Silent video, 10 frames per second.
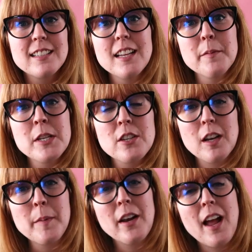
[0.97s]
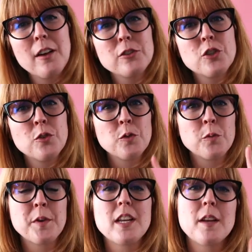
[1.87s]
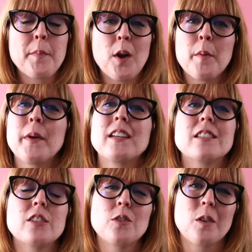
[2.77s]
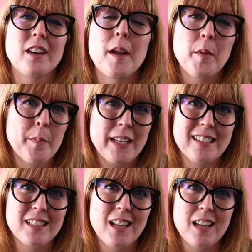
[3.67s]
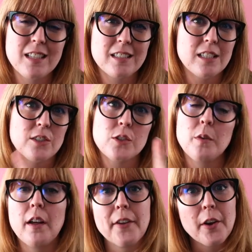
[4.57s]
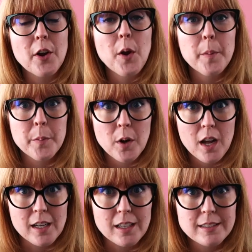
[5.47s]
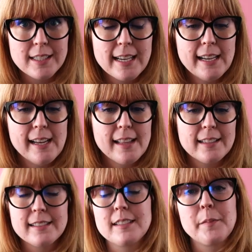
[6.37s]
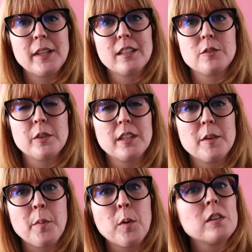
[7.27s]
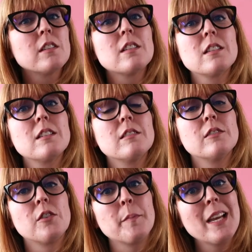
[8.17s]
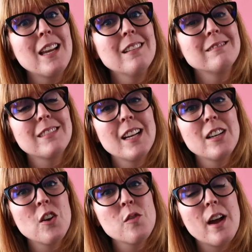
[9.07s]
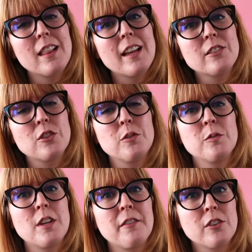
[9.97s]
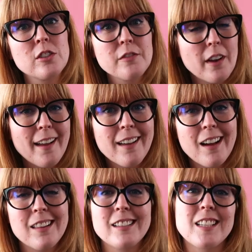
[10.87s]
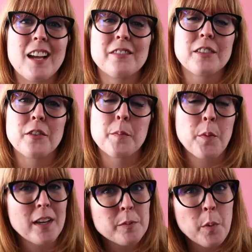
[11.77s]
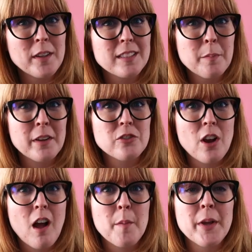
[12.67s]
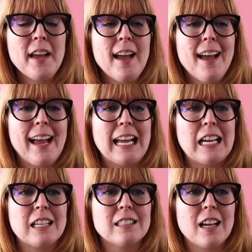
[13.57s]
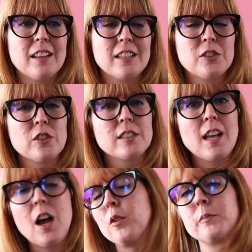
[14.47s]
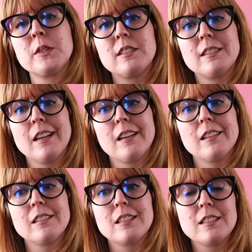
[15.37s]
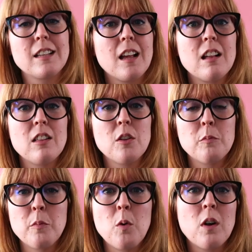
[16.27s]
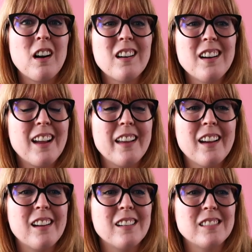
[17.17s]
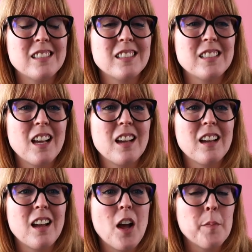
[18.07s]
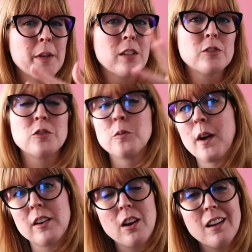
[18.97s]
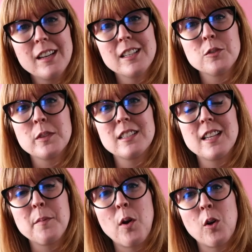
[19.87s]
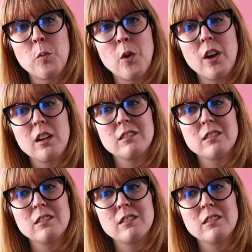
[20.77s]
today I'm going to talk about how to repurpose your enamel pin designs into other products. This is something that's really important for me. I know I like to diversify. I like to have different price points in my shop and uh, this just helps uh, to sell more and uh, appeal to a wider audience with the same artwork.